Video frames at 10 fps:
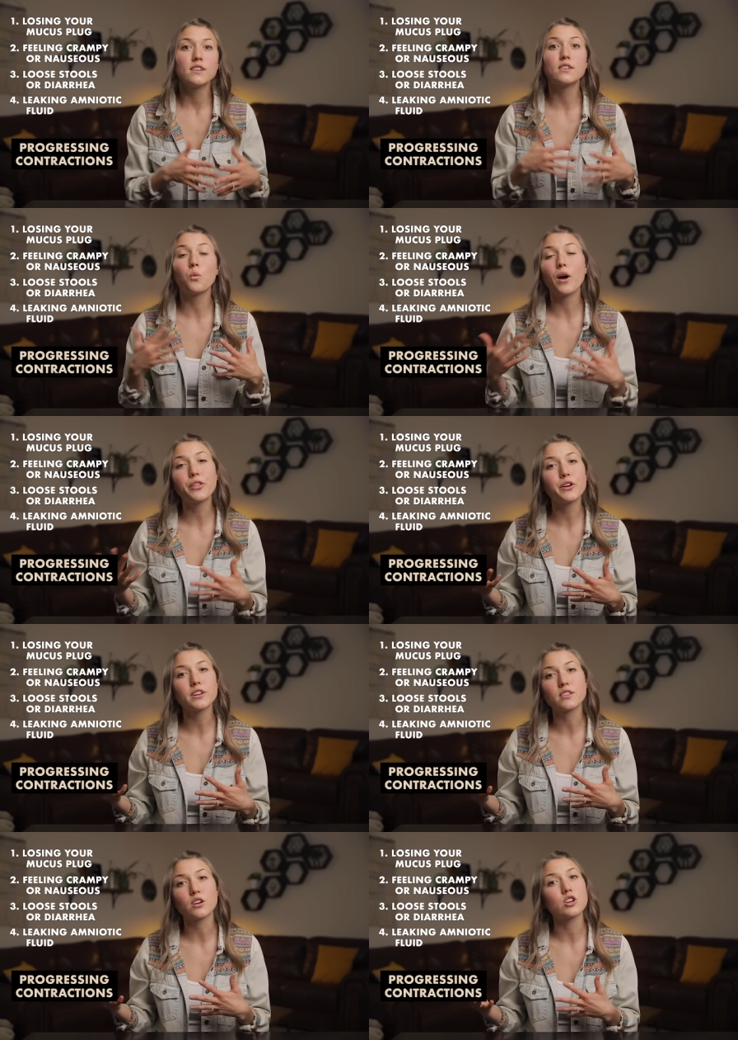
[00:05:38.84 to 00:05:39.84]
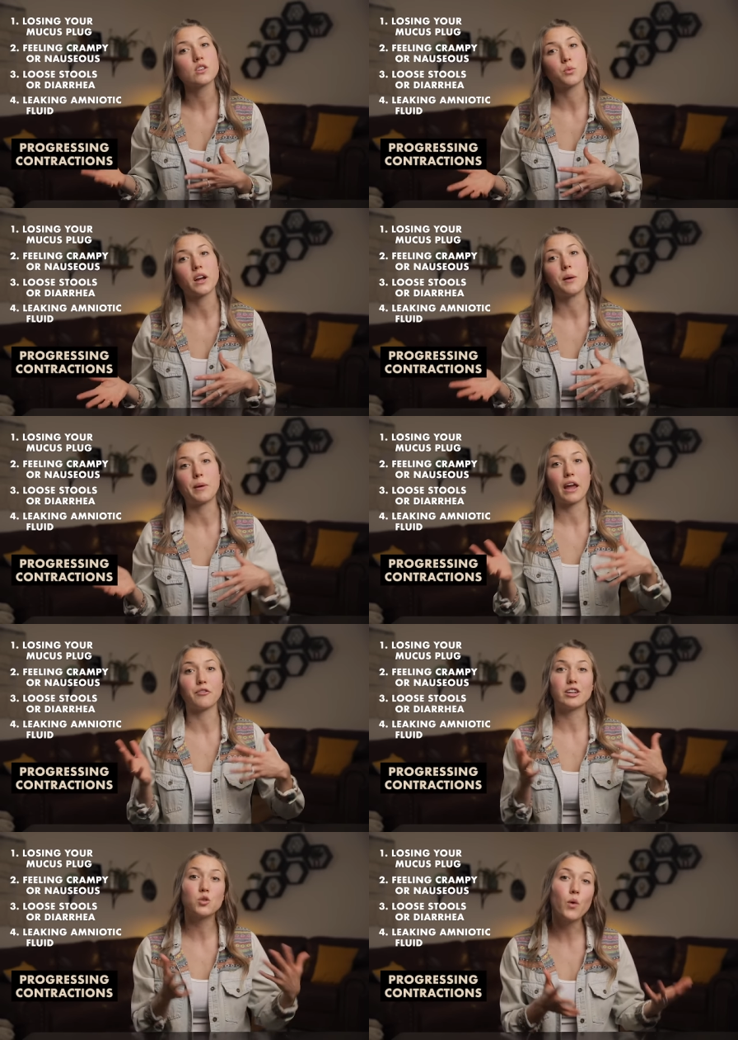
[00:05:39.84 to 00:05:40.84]
So, whether your surges were coming
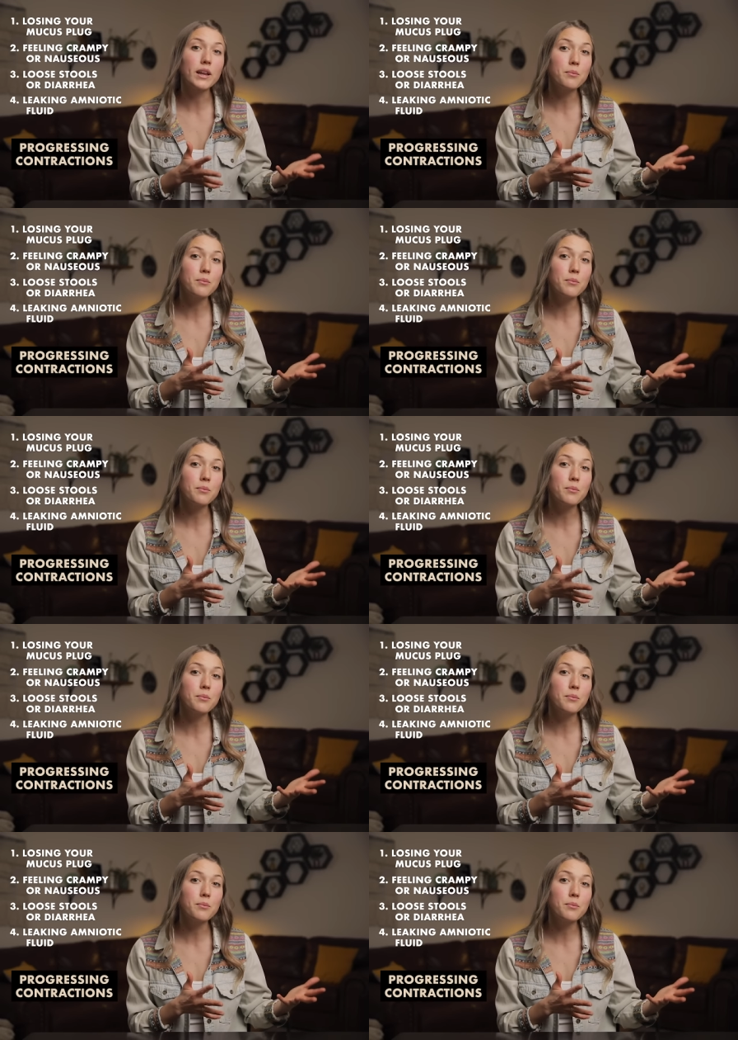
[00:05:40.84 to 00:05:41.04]
every 20